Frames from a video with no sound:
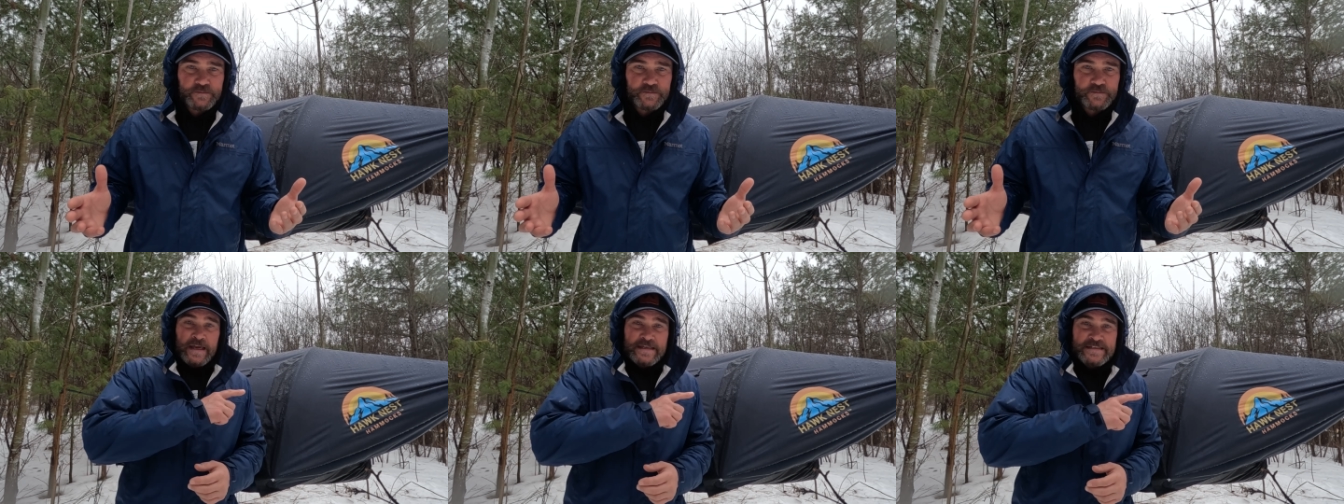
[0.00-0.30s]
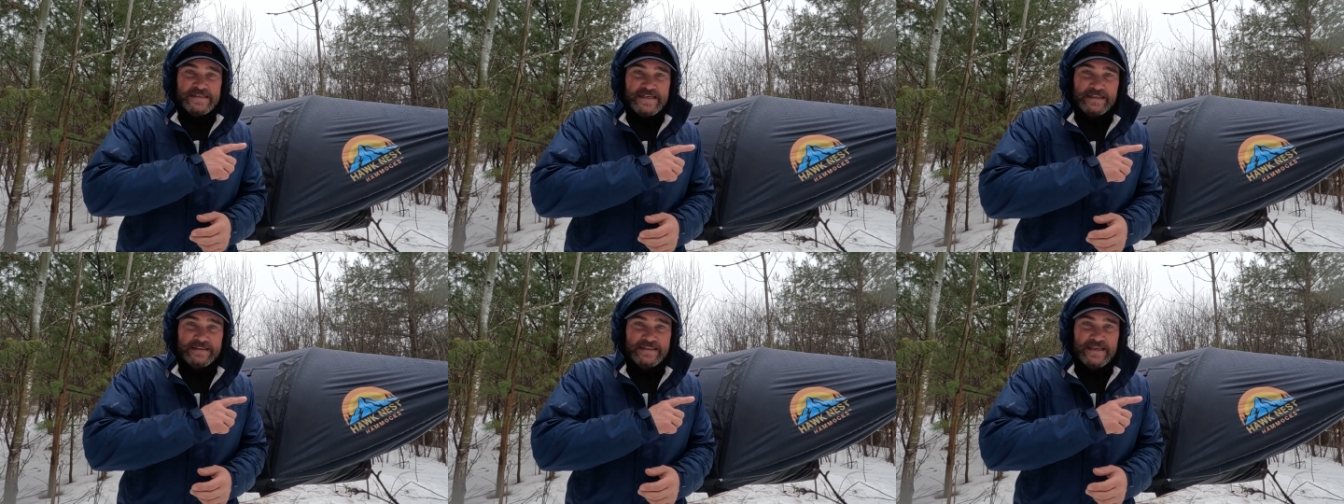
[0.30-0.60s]
I
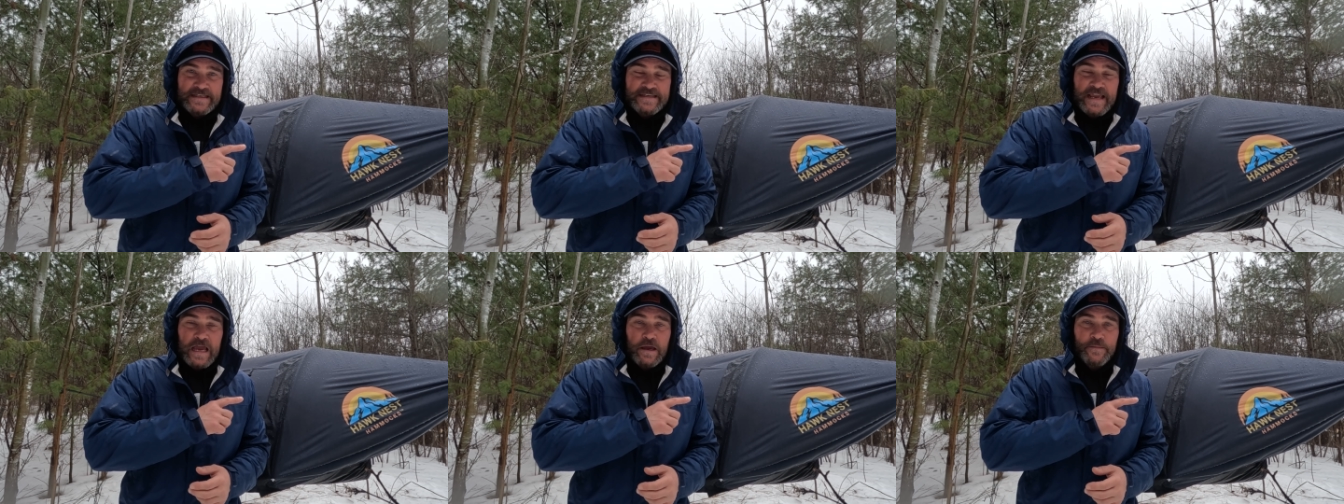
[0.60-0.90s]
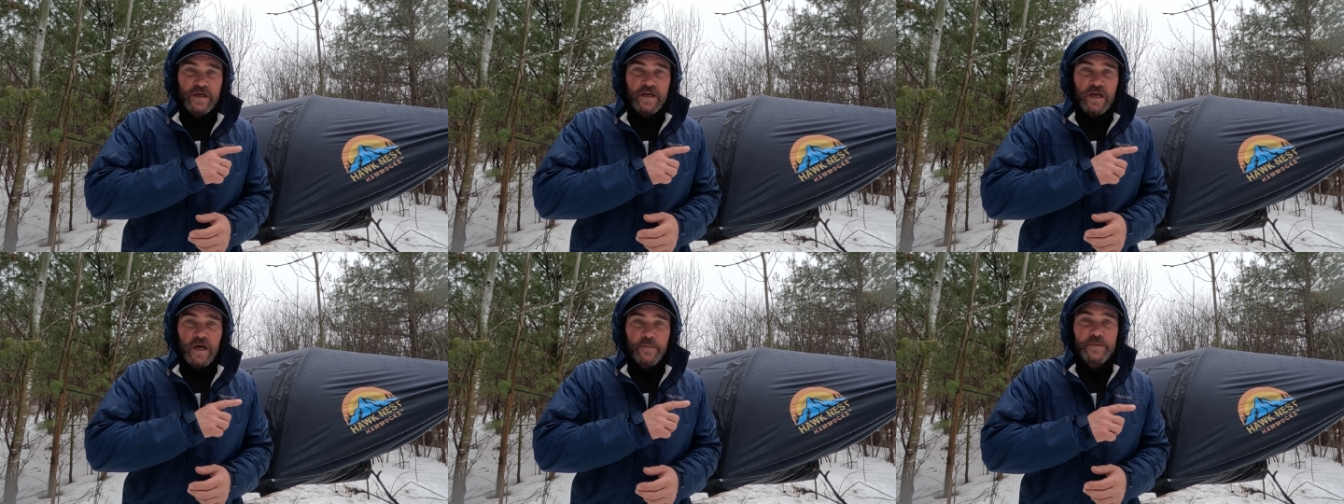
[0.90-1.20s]
set this
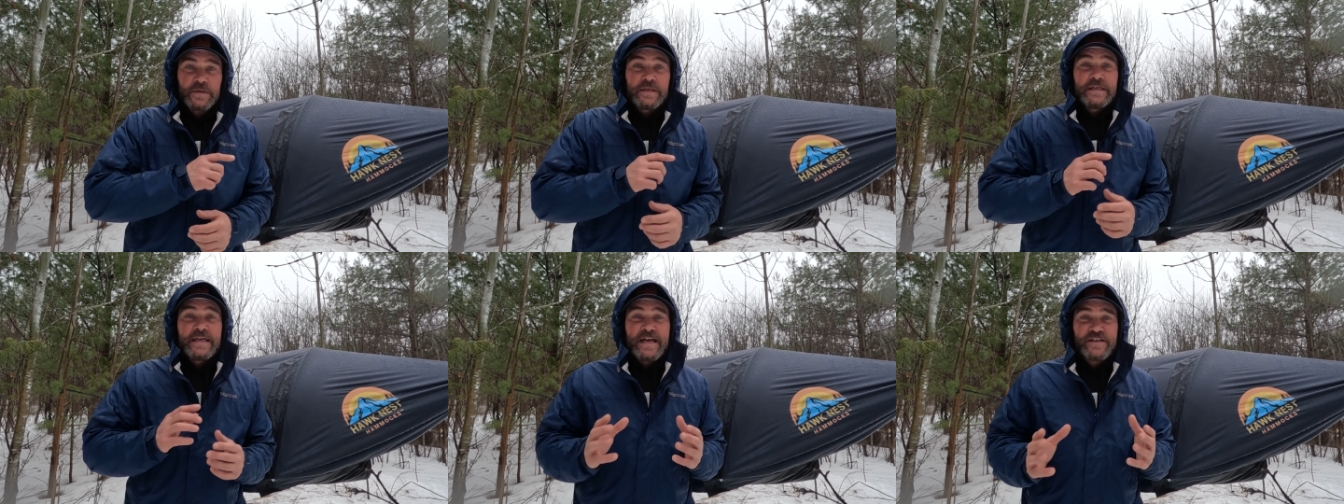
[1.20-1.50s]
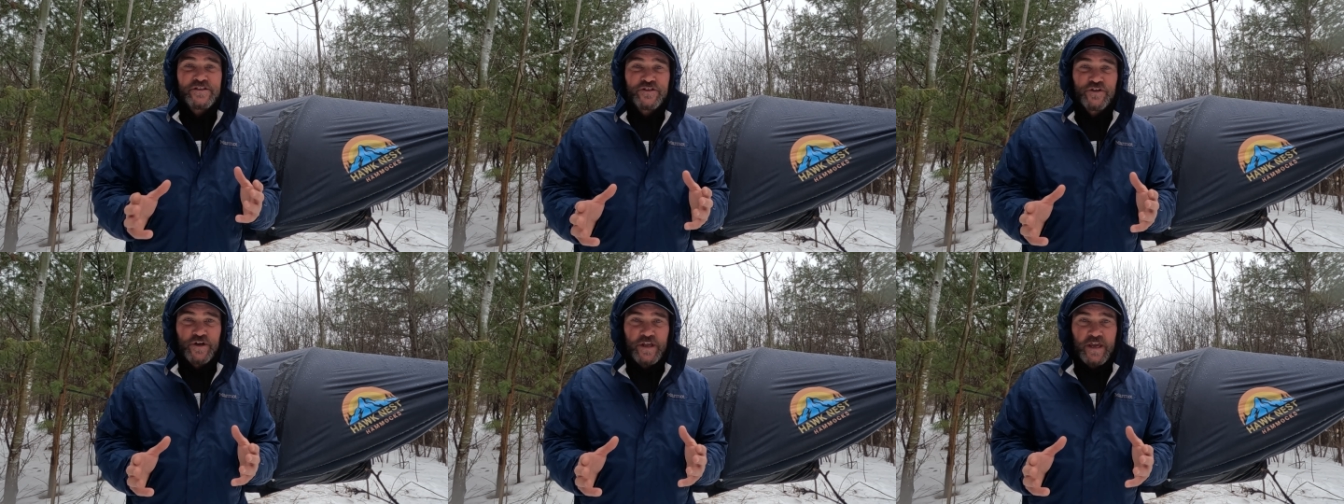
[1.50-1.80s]
hammock up
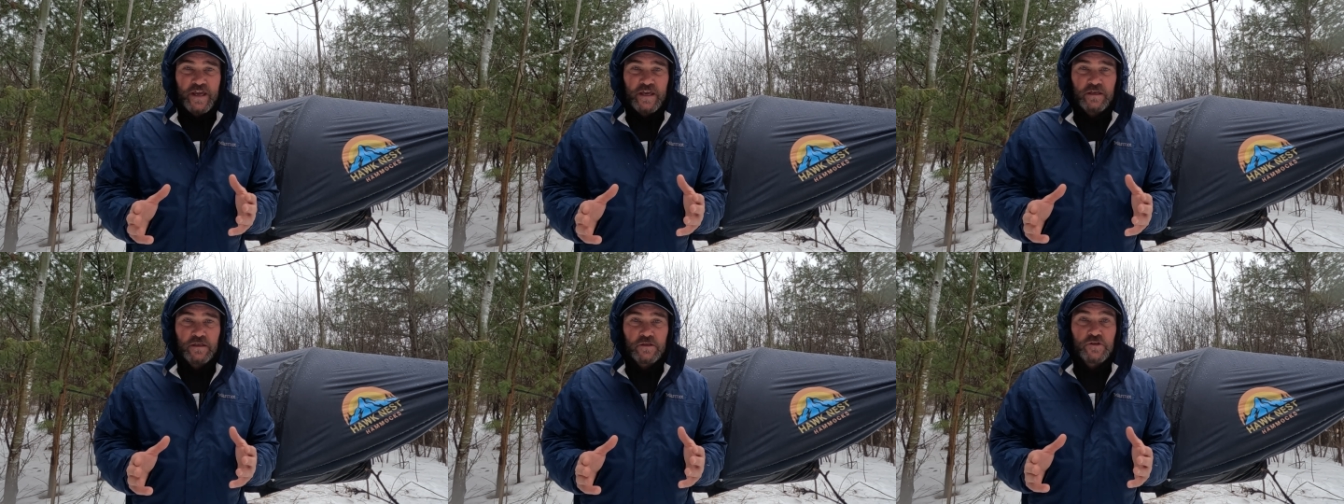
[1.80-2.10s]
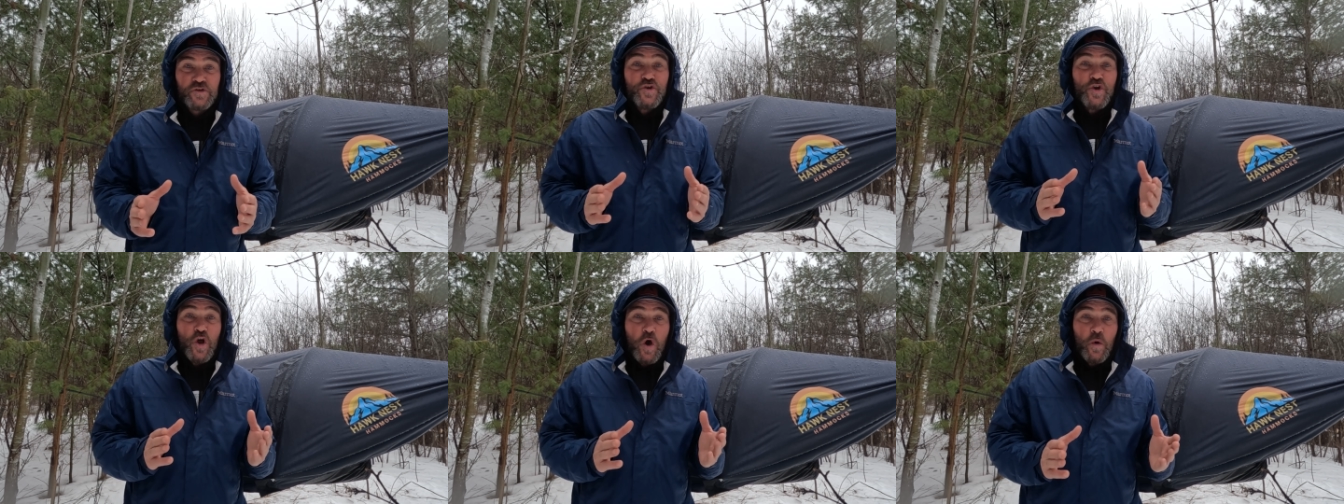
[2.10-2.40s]
yesterday
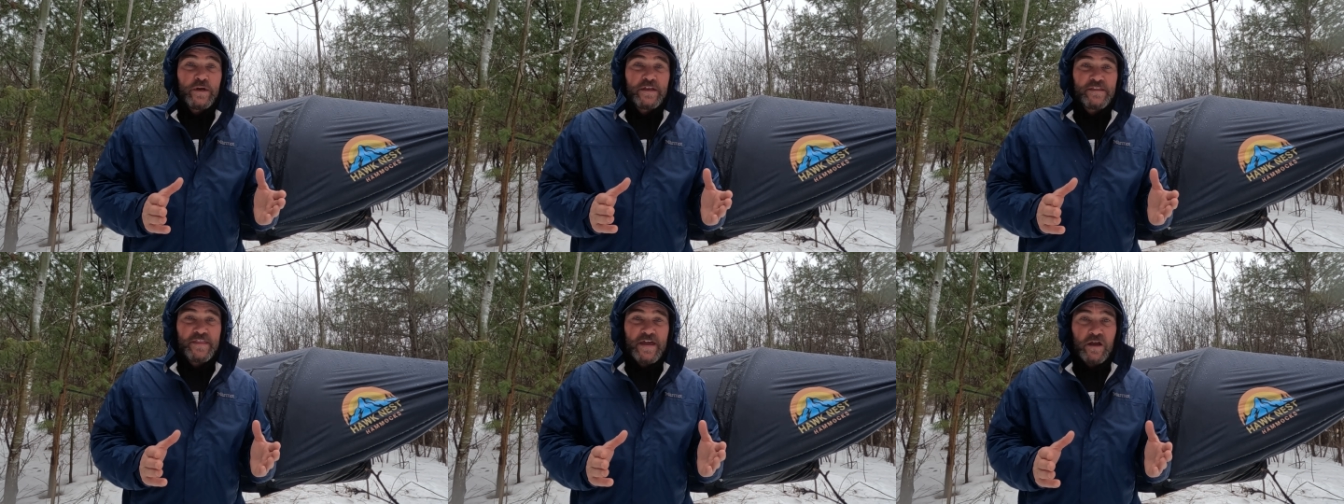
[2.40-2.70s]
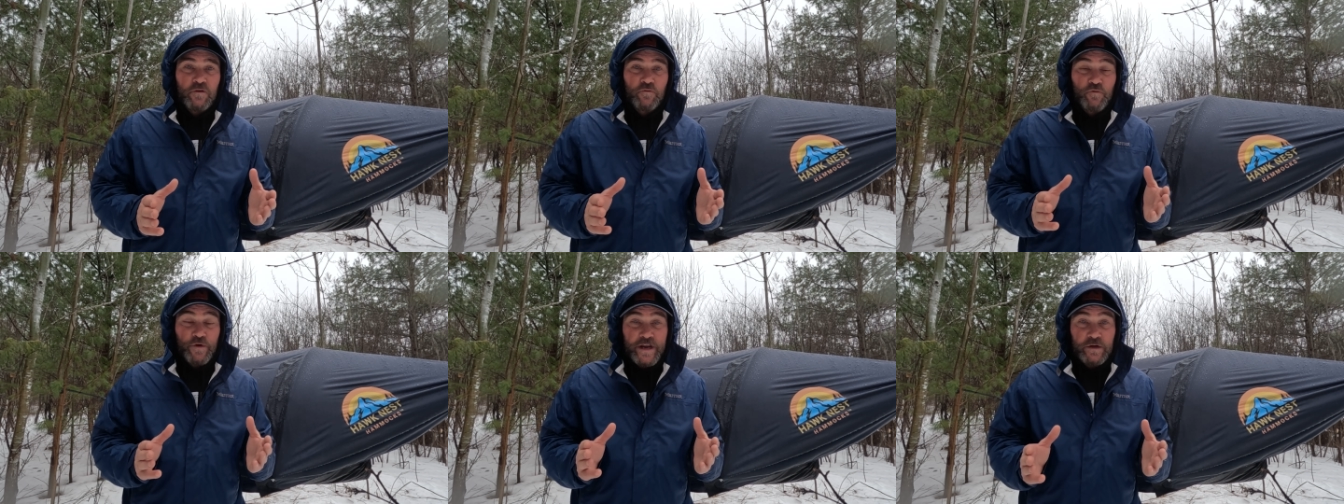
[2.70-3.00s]
knowing
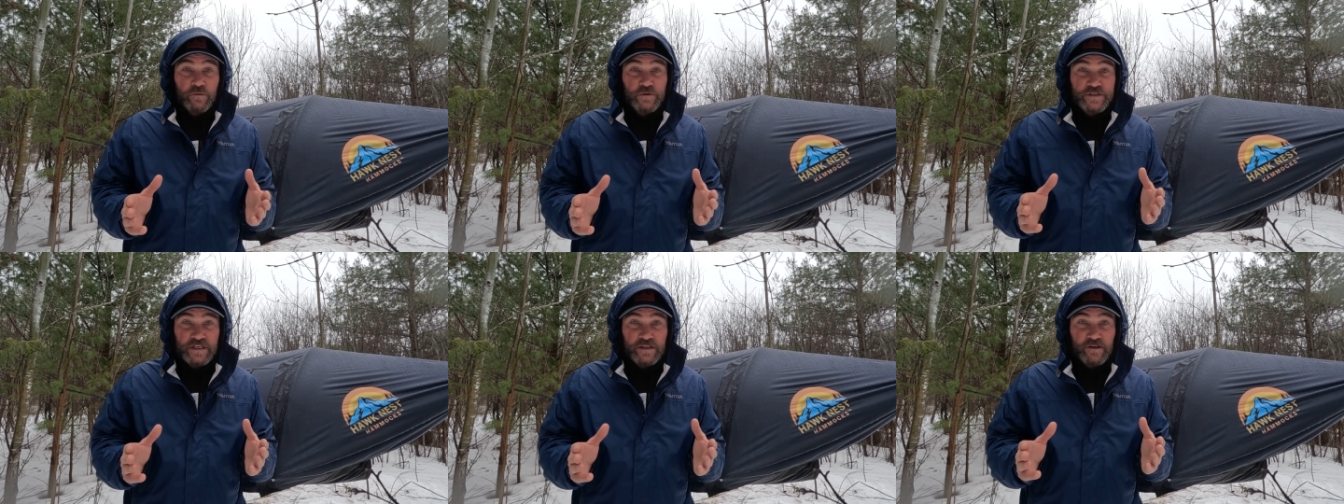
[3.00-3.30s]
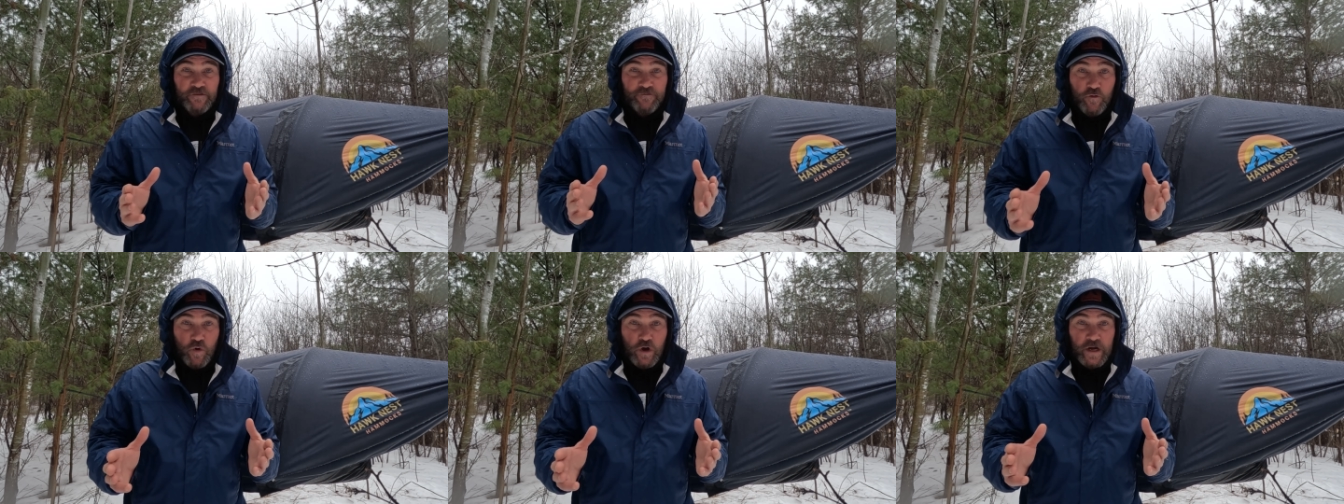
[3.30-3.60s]
that rain was in
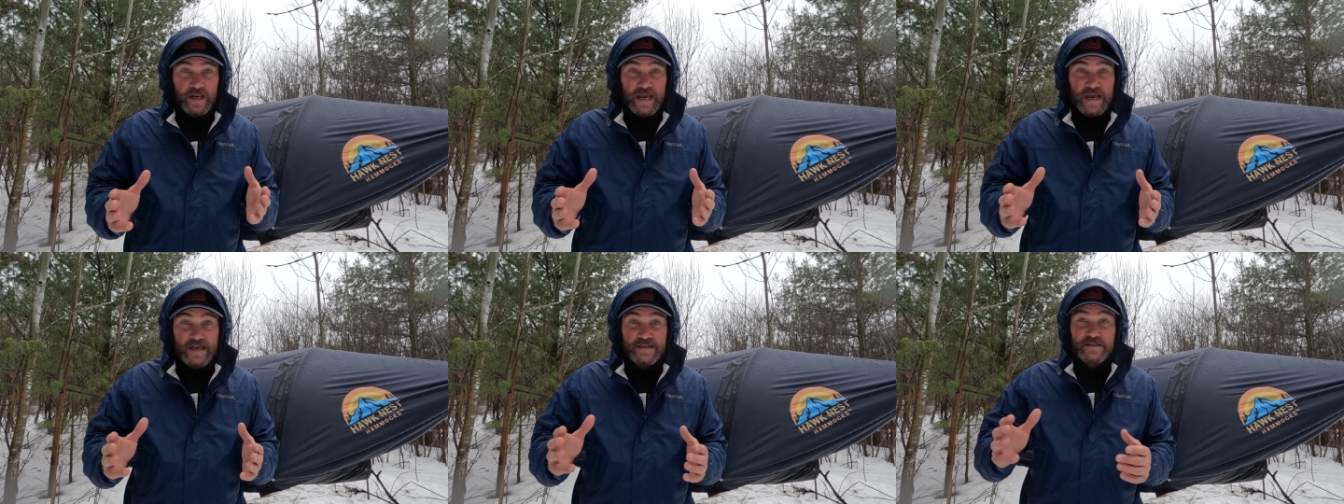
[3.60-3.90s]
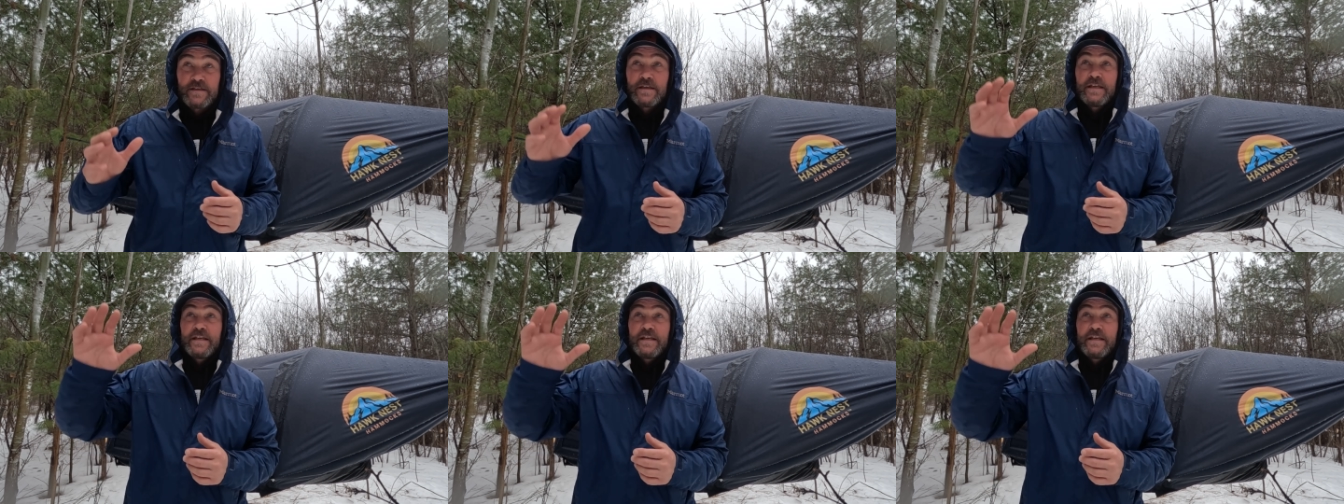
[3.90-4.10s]
the forecast.